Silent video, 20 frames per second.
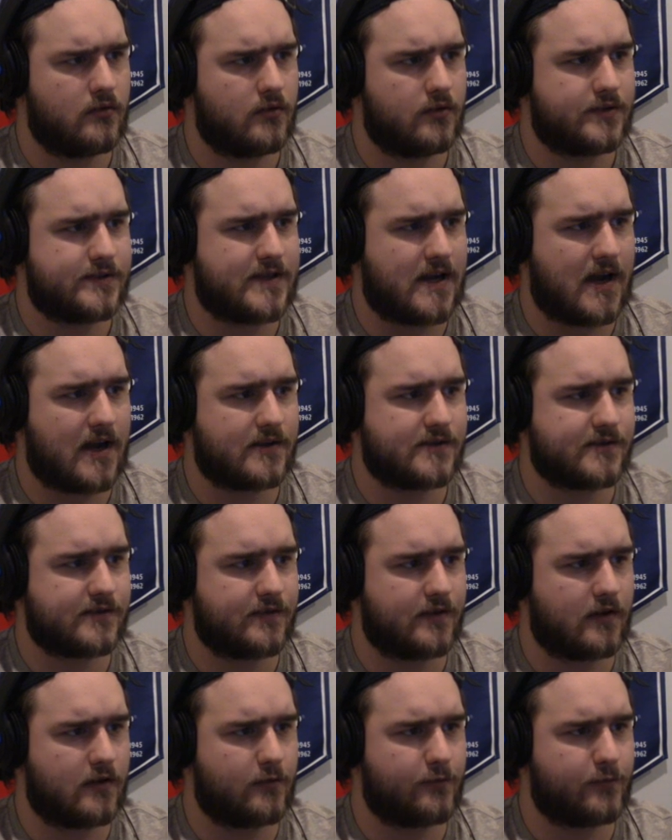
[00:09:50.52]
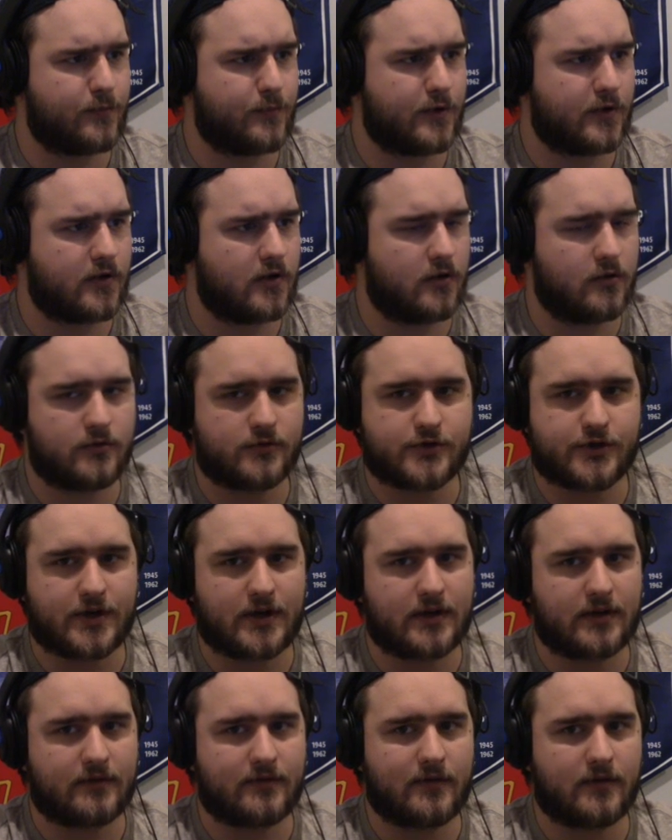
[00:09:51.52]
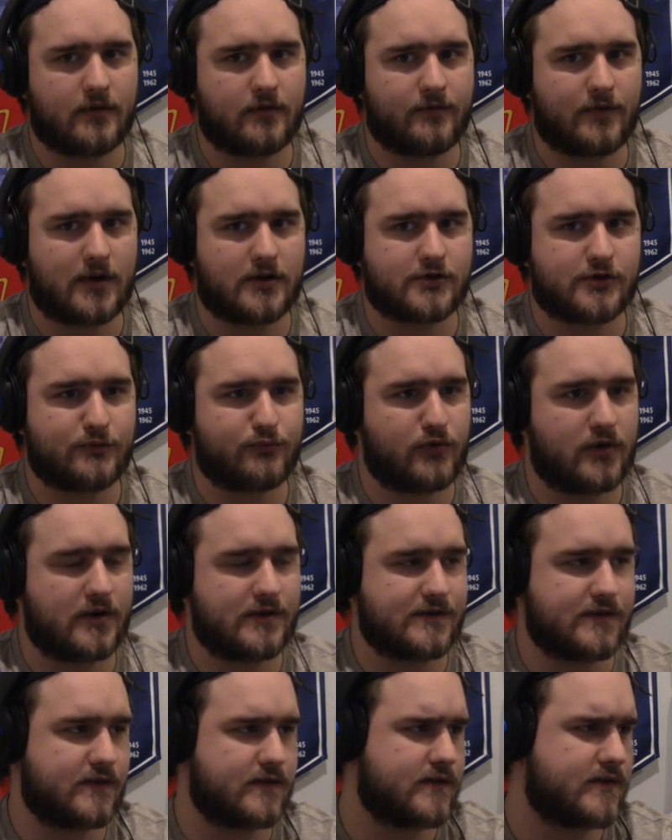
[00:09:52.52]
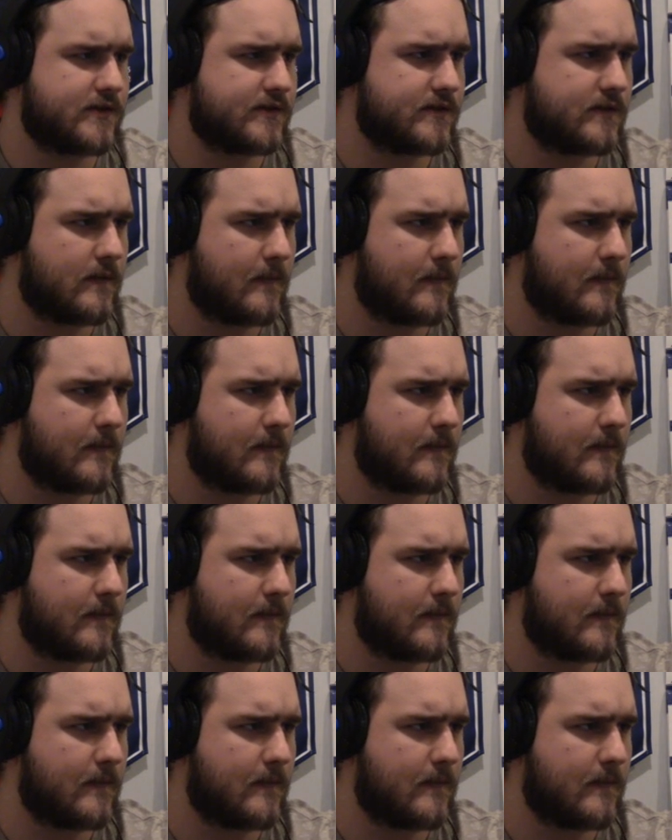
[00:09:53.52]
task there from the coach, getting the veteran presence.